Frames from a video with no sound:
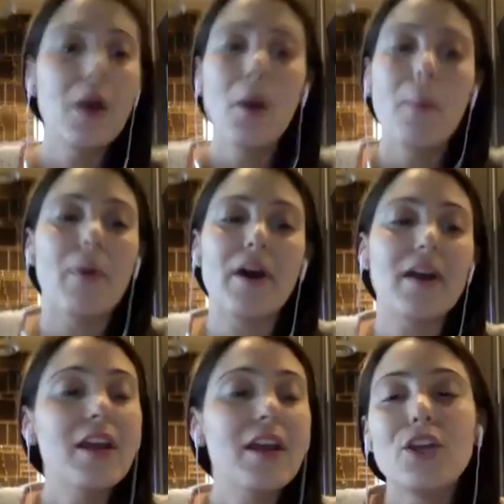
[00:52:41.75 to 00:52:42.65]
but
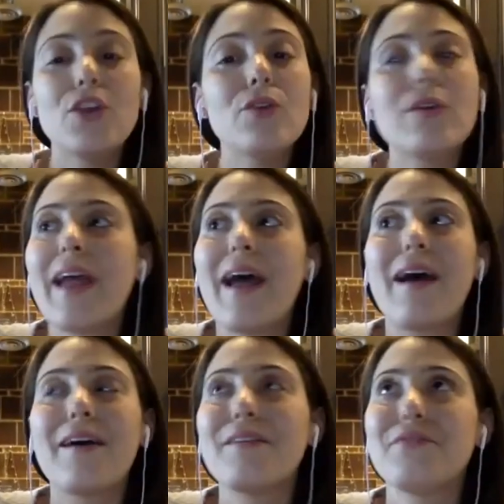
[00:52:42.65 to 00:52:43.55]
you could
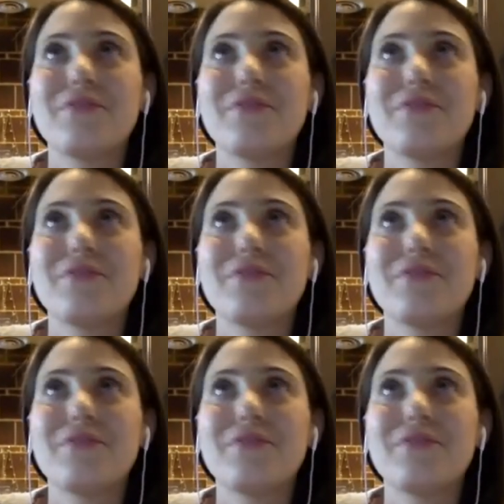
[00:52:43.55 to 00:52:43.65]
have